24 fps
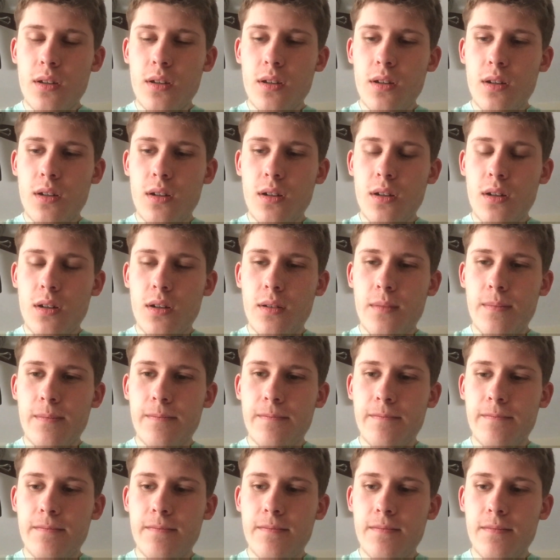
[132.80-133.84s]

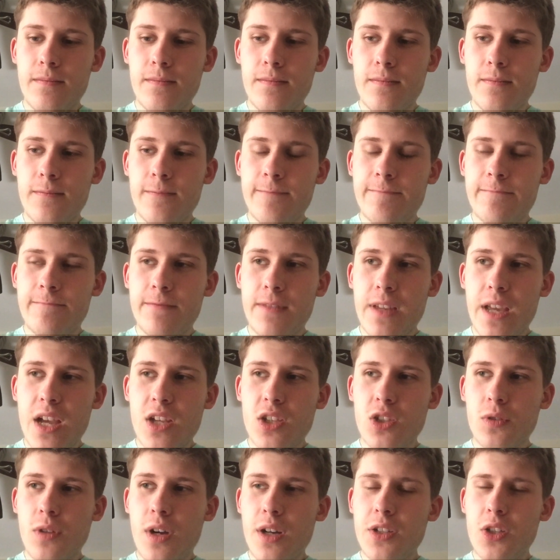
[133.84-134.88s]
has
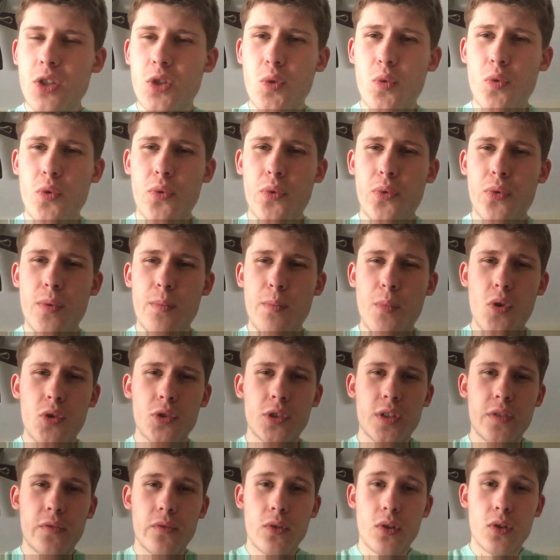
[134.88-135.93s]
a lot to do with the
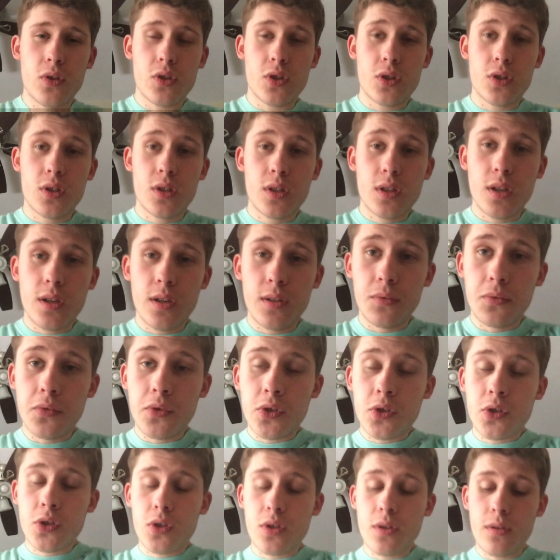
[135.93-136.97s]
multiverse and
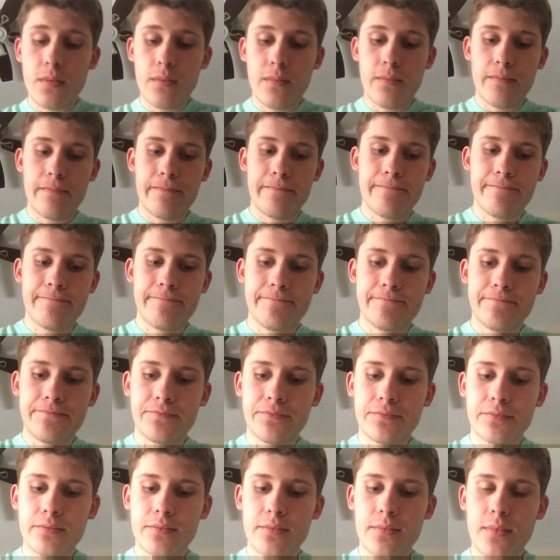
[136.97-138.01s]
this in
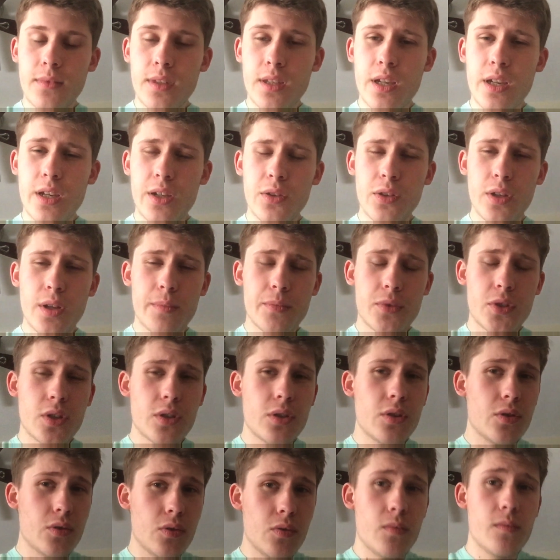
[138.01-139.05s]
the
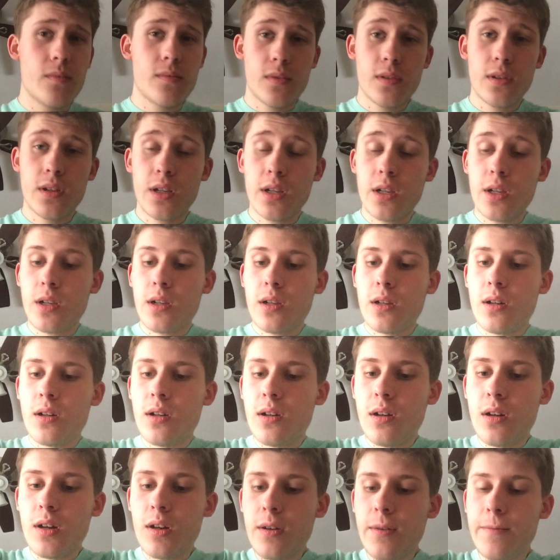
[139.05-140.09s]
MCU.
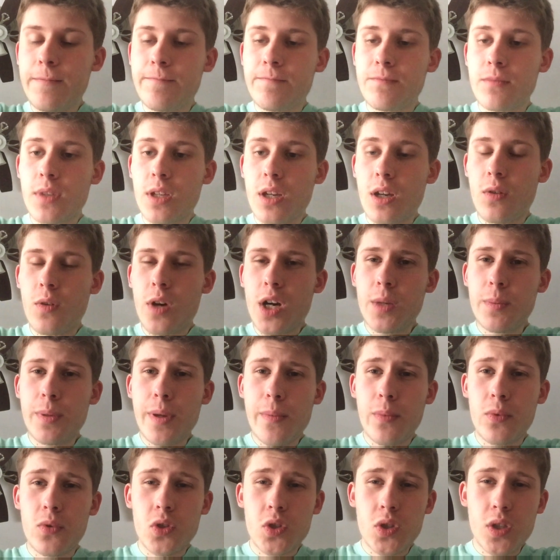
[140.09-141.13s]
A lot of
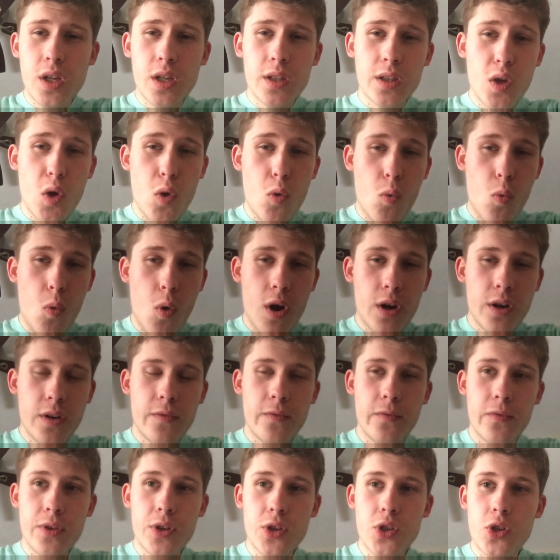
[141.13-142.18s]
people are saying that
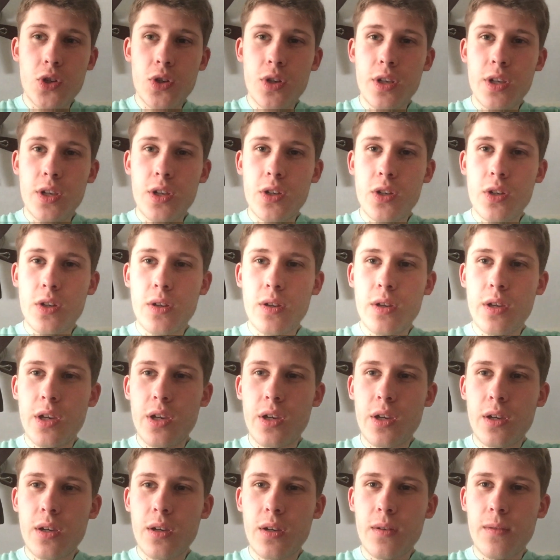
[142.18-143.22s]
WandaVision
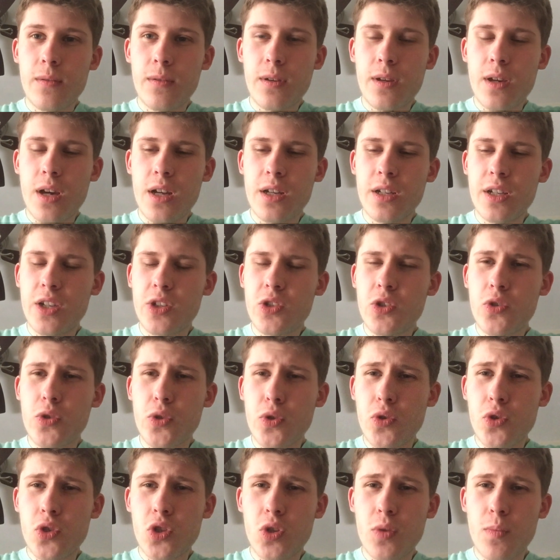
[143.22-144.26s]
kind of
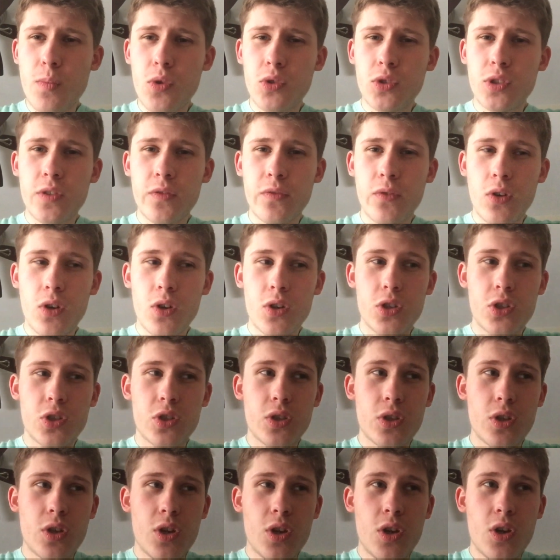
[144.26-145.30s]
introduced the
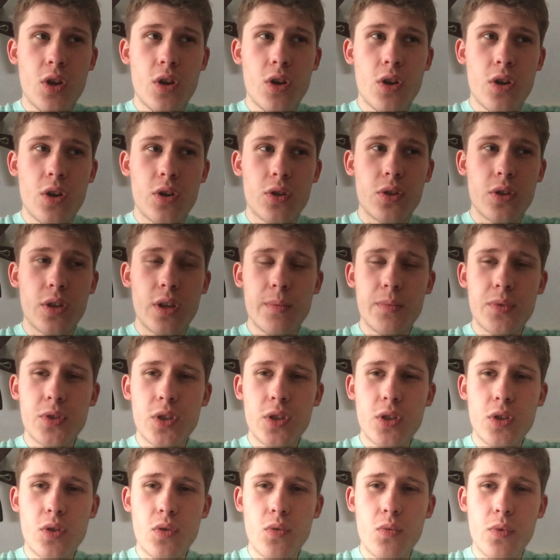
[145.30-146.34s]
multiverse to the
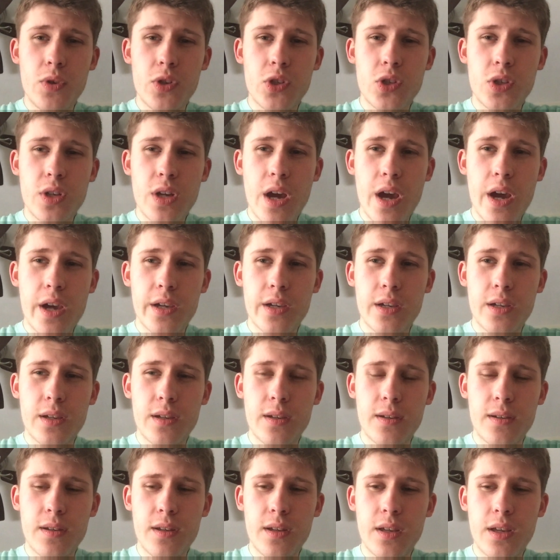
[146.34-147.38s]
MCU, which I
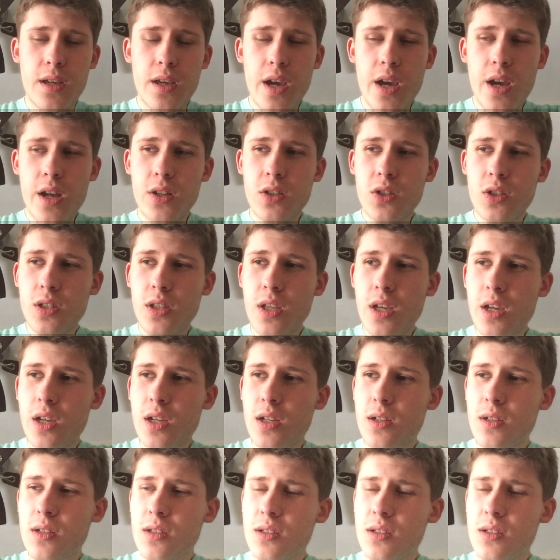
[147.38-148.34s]
guess WandaVision